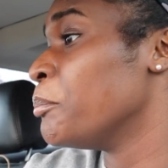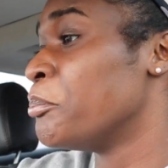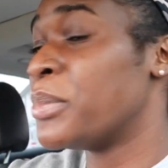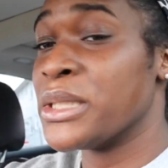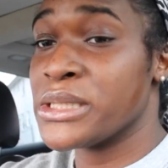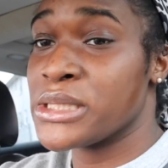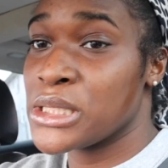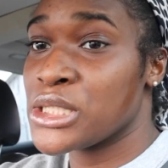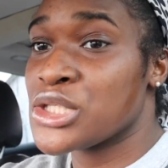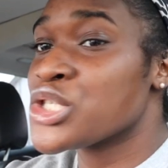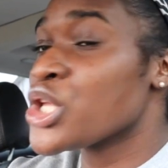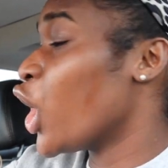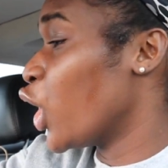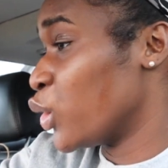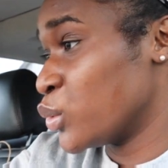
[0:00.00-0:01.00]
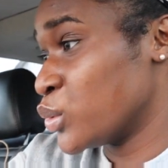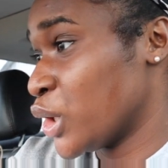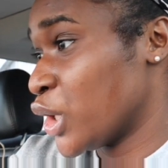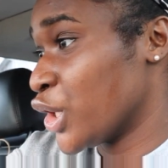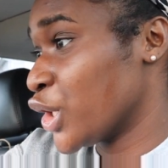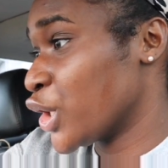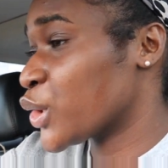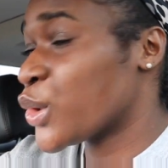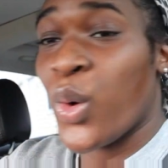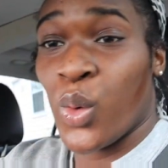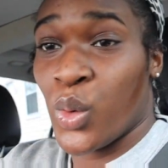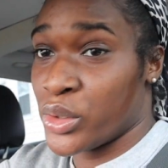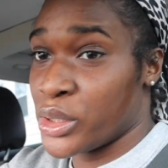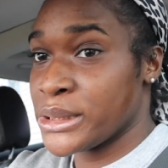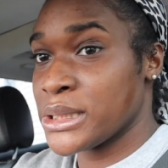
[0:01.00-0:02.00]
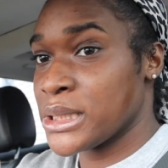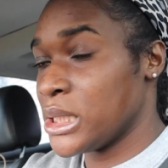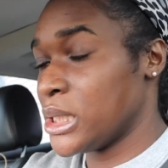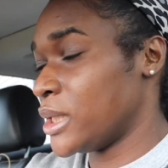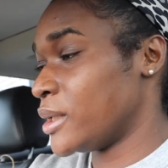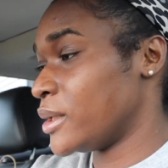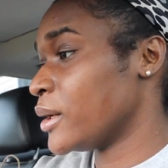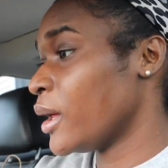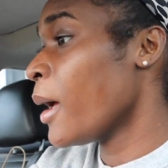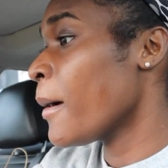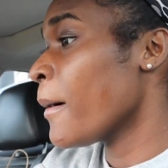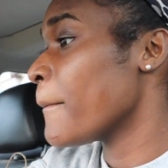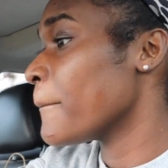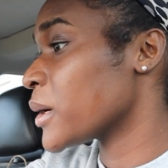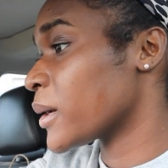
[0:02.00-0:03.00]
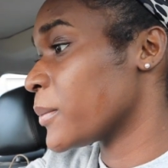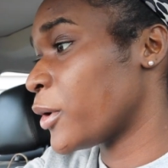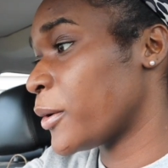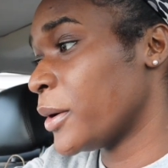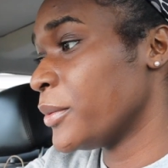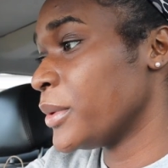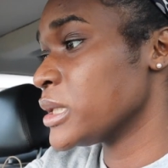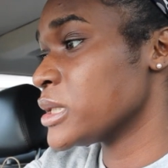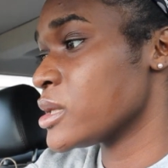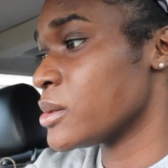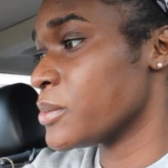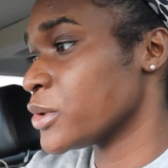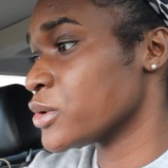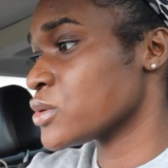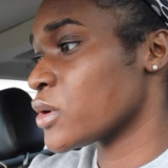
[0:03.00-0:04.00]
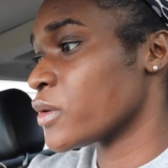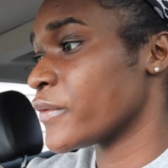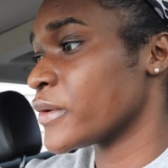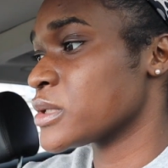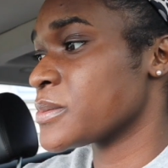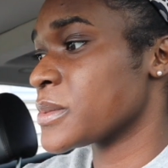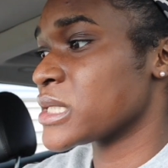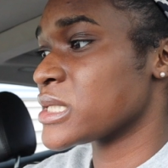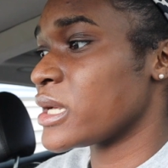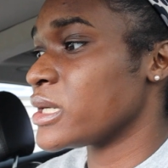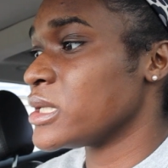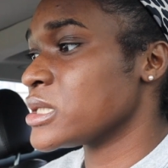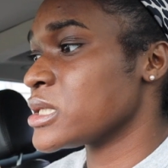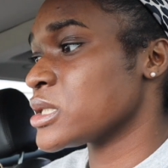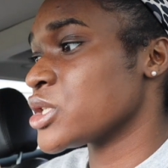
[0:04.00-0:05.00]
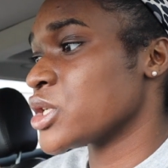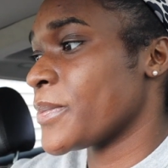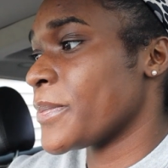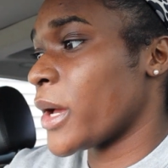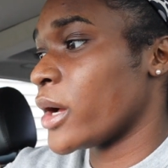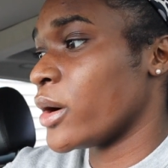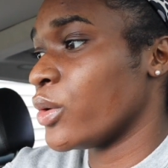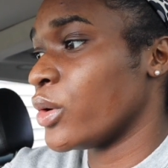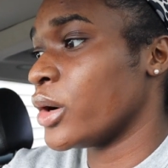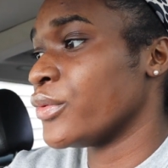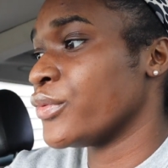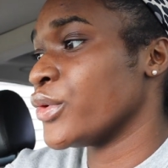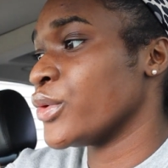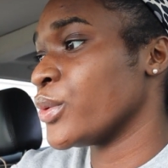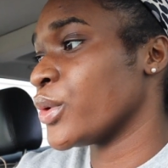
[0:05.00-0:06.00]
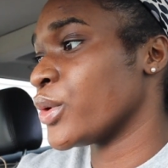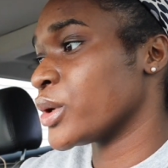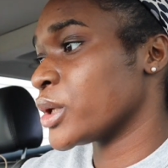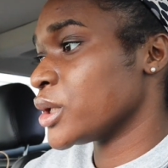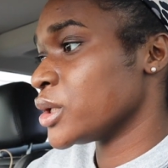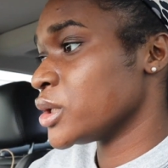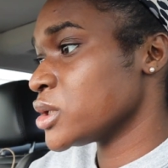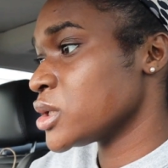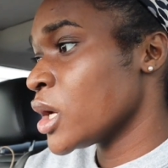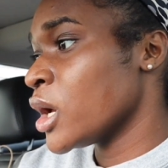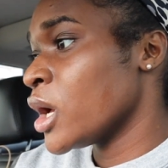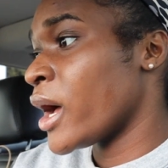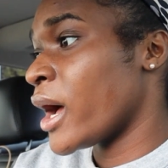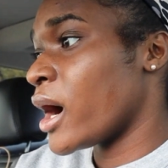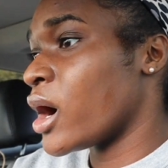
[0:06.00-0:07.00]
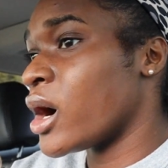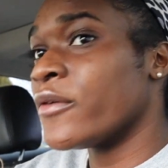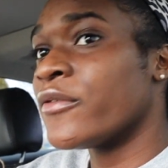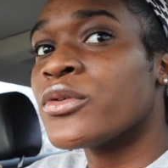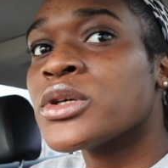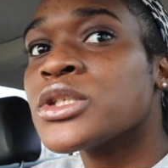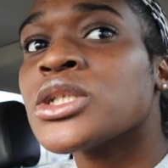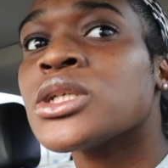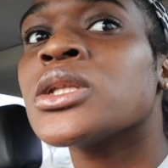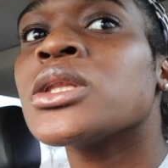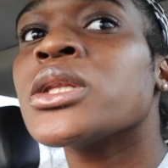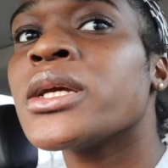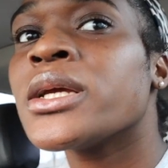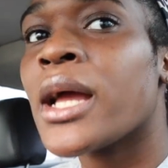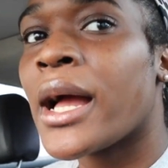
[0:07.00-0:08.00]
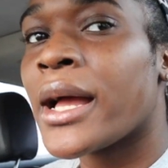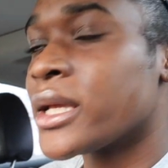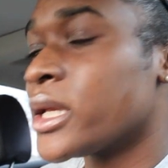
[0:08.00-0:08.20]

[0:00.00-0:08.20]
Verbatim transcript: business owner quarantine but i'm on my way to the post office because i need to ship out a few orders unfortunately i